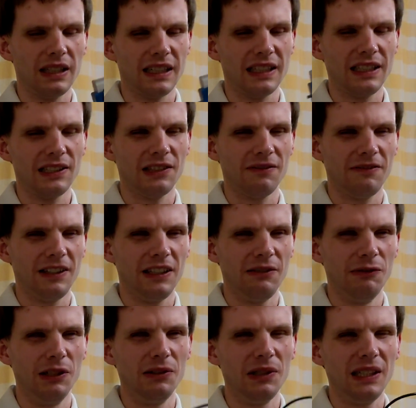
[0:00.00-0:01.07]
But that is
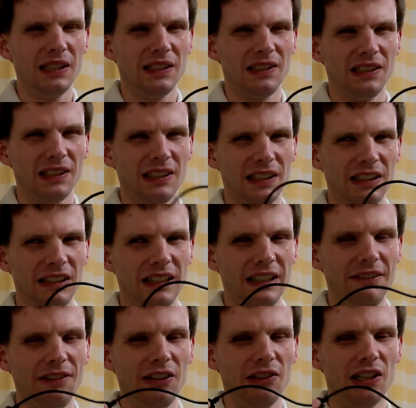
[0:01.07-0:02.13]
something you will need to
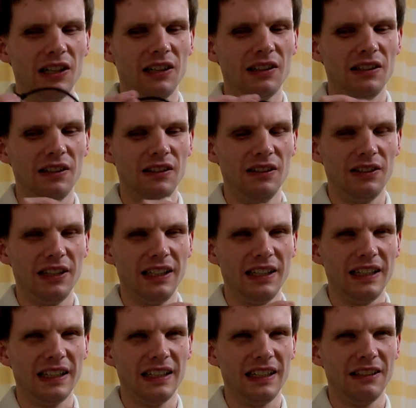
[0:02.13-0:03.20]
consider if you are
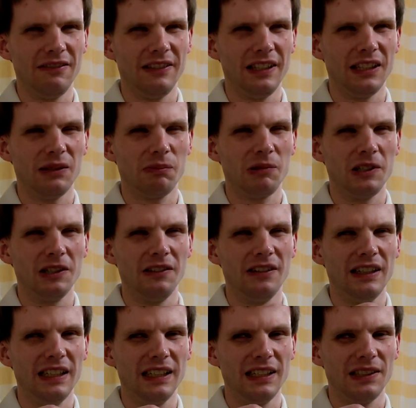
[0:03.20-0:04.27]
looking at getting a VIS
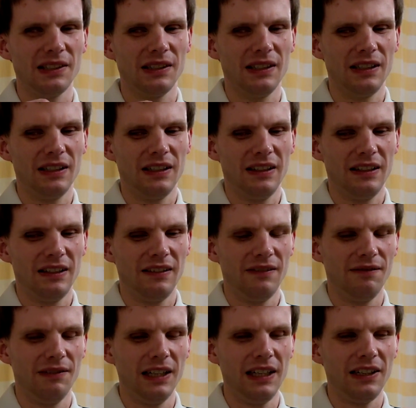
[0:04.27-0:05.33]
Pro, is
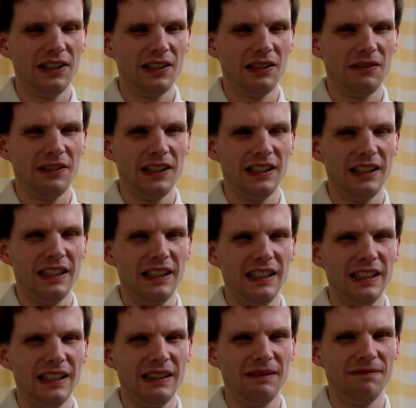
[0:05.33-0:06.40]
where you're going to fit
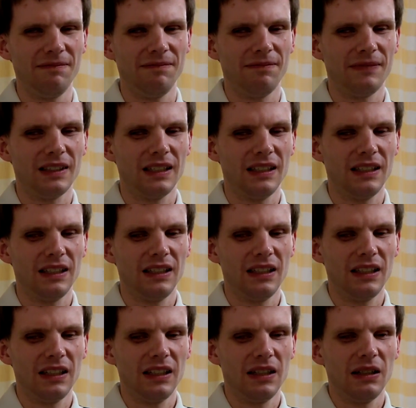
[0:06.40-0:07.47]
the
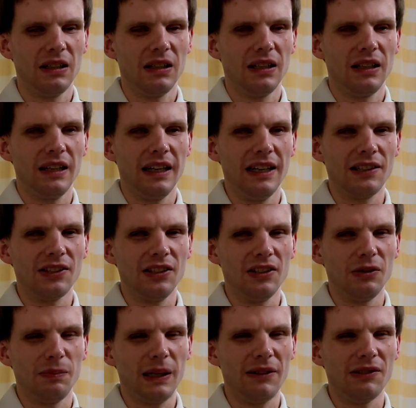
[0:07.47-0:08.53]

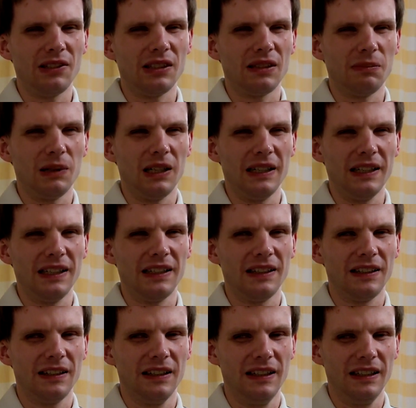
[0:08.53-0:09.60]
external power
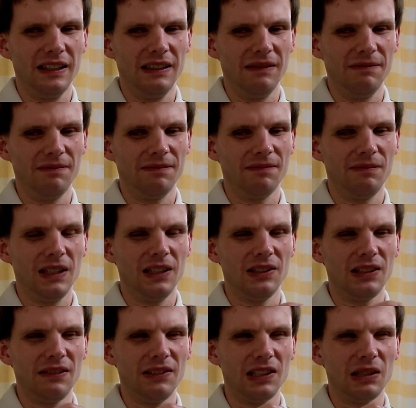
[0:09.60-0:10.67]
supply,
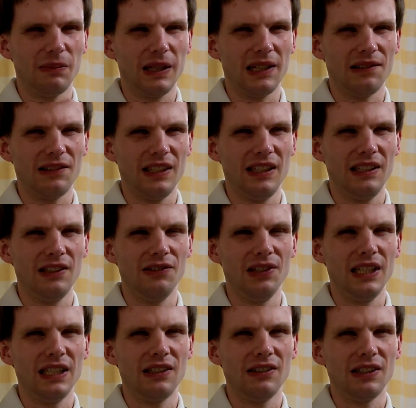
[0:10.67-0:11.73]
because if it's a battery,
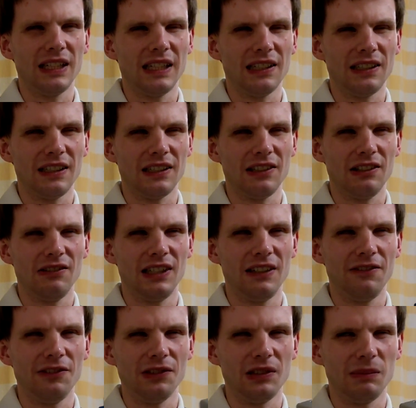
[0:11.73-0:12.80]
you'll need to attach that to
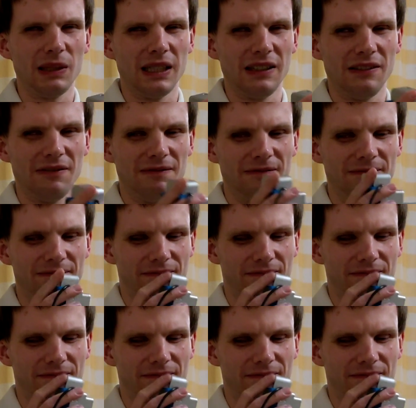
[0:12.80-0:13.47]
the rifle somehow.